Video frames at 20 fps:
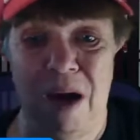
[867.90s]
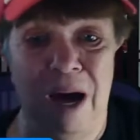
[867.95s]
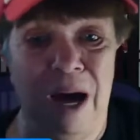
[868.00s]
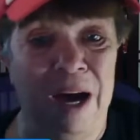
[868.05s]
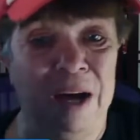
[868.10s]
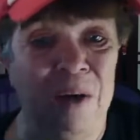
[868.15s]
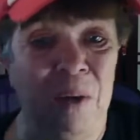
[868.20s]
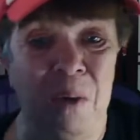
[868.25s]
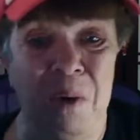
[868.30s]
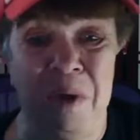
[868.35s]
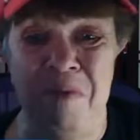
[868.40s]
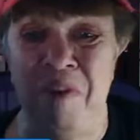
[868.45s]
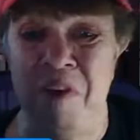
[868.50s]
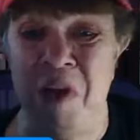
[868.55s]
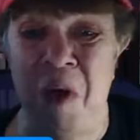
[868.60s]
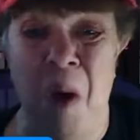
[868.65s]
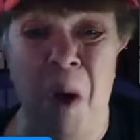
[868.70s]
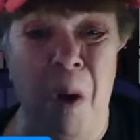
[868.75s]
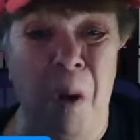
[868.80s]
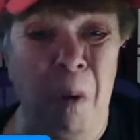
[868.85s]

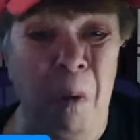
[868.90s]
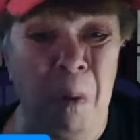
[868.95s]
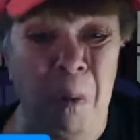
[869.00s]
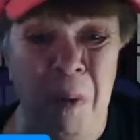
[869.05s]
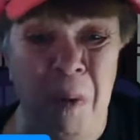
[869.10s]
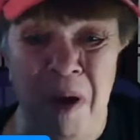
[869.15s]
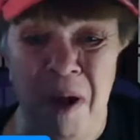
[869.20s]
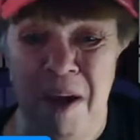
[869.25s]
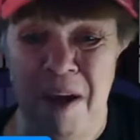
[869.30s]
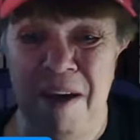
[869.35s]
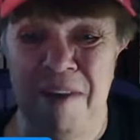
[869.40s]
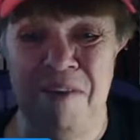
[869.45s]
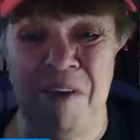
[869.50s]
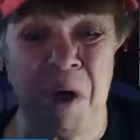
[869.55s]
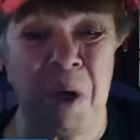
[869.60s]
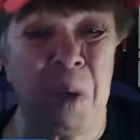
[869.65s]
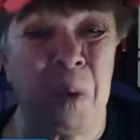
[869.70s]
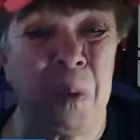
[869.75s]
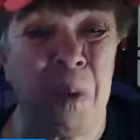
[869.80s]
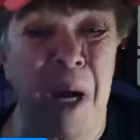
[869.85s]
And
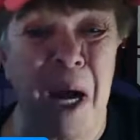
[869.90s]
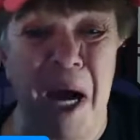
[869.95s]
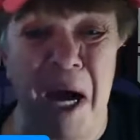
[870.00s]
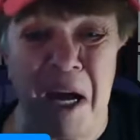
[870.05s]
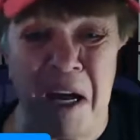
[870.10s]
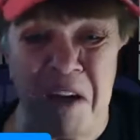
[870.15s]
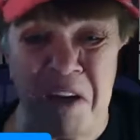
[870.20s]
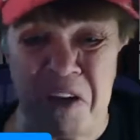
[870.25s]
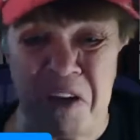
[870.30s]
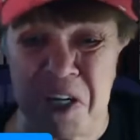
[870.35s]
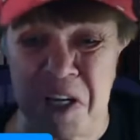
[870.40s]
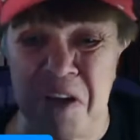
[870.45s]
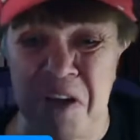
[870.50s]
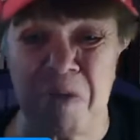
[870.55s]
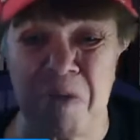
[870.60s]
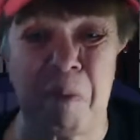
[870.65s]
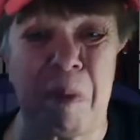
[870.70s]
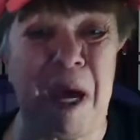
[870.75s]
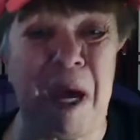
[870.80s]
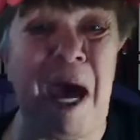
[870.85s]
the garage
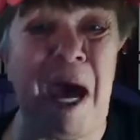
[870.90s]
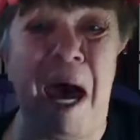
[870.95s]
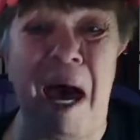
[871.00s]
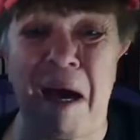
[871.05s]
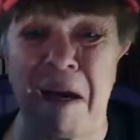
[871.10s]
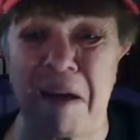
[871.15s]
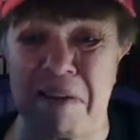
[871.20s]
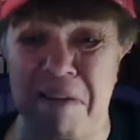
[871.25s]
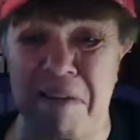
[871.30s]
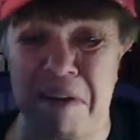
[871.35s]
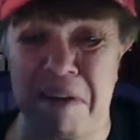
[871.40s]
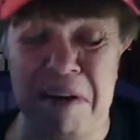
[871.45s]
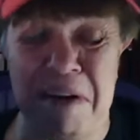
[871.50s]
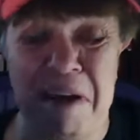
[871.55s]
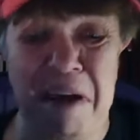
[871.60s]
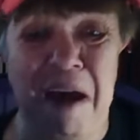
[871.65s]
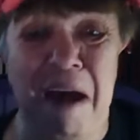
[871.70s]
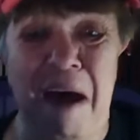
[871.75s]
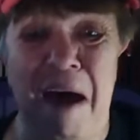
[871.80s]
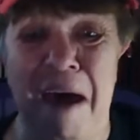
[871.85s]
is packed.
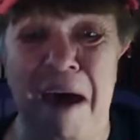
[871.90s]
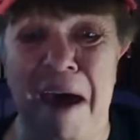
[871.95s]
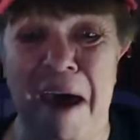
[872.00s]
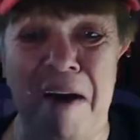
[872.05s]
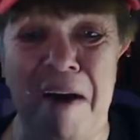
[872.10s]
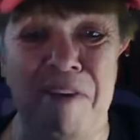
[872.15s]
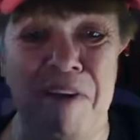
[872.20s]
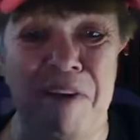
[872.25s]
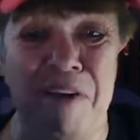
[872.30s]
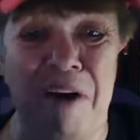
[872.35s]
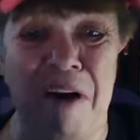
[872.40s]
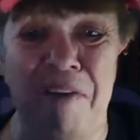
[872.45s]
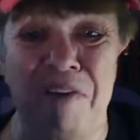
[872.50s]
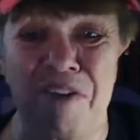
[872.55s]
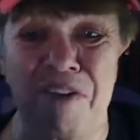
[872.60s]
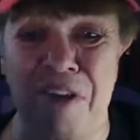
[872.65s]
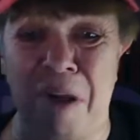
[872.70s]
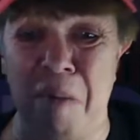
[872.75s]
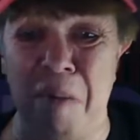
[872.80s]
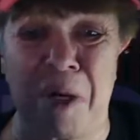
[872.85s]
I have a
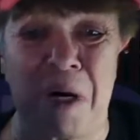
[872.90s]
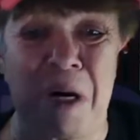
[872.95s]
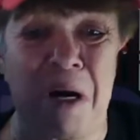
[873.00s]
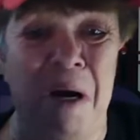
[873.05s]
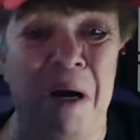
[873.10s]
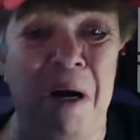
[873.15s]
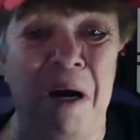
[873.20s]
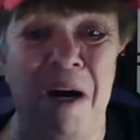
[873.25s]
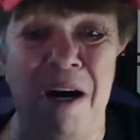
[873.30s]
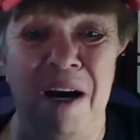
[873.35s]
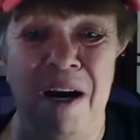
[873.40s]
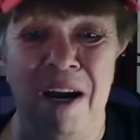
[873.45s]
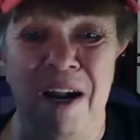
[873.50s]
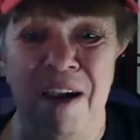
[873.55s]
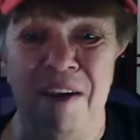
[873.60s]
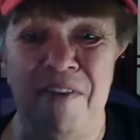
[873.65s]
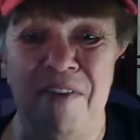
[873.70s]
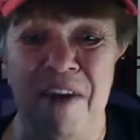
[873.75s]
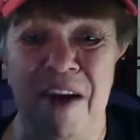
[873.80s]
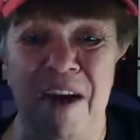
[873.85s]
summer car
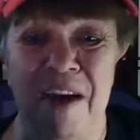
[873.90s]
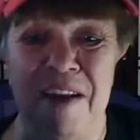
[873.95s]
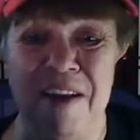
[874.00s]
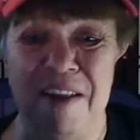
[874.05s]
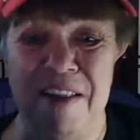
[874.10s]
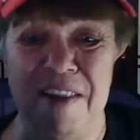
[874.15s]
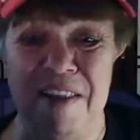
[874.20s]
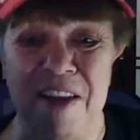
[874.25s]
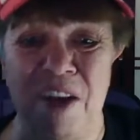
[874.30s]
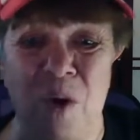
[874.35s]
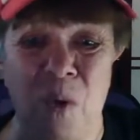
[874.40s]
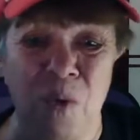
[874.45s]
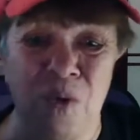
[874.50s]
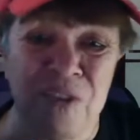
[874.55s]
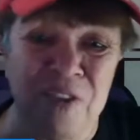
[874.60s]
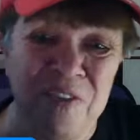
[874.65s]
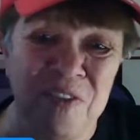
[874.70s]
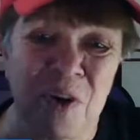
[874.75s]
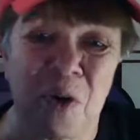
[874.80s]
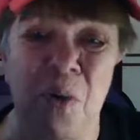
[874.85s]
that
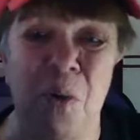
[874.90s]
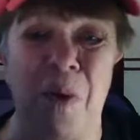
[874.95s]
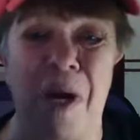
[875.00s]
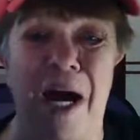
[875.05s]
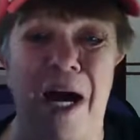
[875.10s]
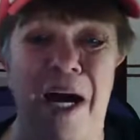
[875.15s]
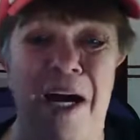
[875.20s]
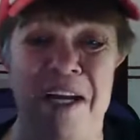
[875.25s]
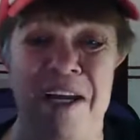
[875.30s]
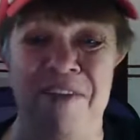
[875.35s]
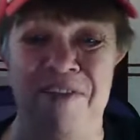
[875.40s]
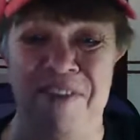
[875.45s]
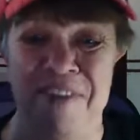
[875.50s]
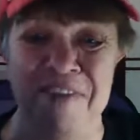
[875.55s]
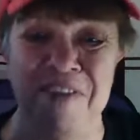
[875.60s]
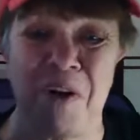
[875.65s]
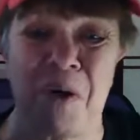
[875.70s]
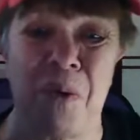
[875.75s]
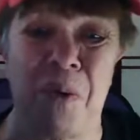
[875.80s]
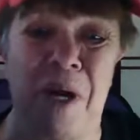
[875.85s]
goes in the garage. Is
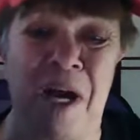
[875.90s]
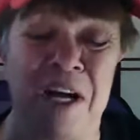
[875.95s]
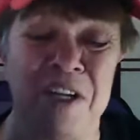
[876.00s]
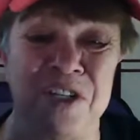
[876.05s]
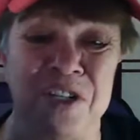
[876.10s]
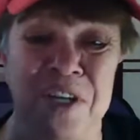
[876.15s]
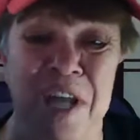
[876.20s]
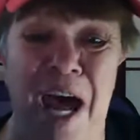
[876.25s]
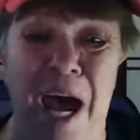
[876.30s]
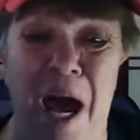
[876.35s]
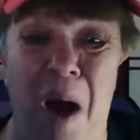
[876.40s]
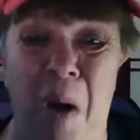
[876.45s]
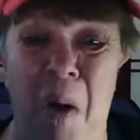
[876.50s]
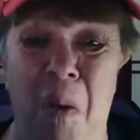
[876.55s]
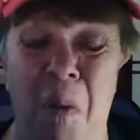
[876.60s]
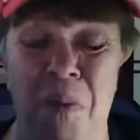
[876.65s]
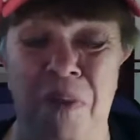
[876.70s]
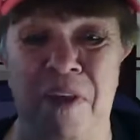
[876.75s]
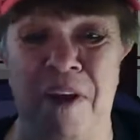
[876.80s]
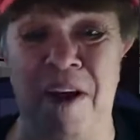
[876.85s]
in the garage
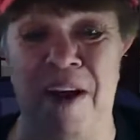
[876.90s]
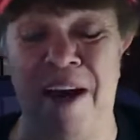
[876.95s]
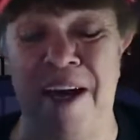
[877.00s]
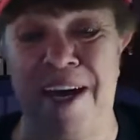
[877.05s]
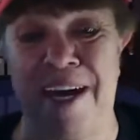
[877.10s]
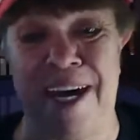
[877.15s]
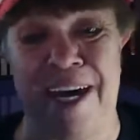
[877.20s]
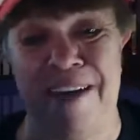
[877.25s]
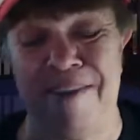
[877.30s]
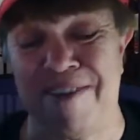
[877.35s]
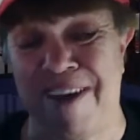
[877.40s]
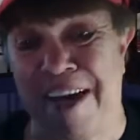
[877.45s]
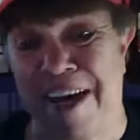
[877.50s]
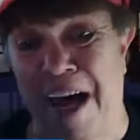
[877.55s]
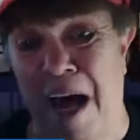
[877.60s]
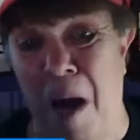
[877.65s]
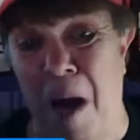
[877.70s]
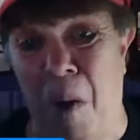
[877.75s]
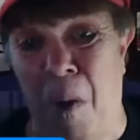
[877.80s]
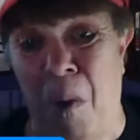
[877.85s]
now that I can't
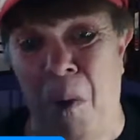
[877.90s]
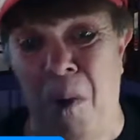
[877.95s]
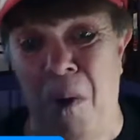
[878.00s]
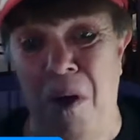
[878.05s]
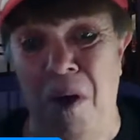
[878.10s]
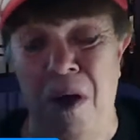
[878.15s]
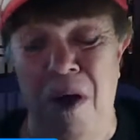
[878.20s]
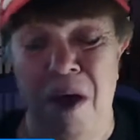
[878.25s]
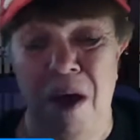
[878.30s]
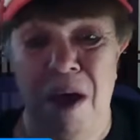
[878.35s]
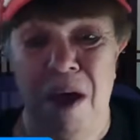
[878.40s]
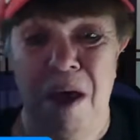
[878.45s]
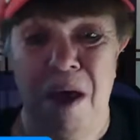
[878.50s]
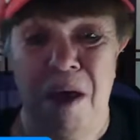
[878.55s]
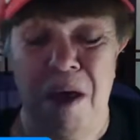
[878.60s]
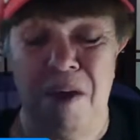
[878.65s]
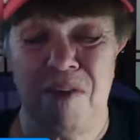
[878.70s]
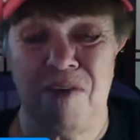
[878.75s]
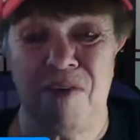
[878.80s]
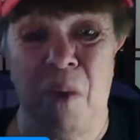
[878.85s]
take out.
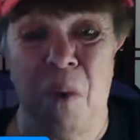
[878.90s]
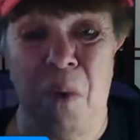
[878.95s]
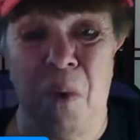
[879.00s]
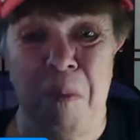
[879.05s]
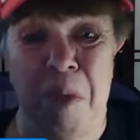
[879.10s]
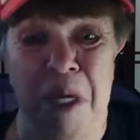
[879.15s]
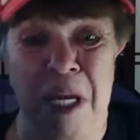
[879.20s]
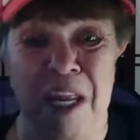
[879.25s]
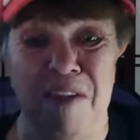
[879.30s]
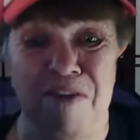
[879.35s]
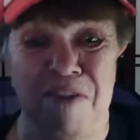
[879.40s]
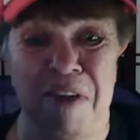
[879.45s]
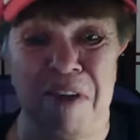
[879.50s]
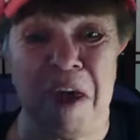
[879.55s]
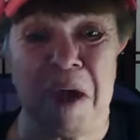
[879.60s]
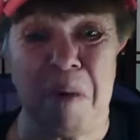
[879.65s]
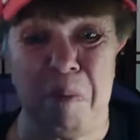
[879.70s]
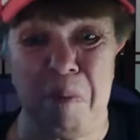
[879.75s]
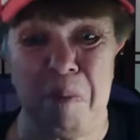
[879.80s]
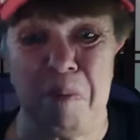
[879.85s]
So I mean, it's
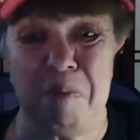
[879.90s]
like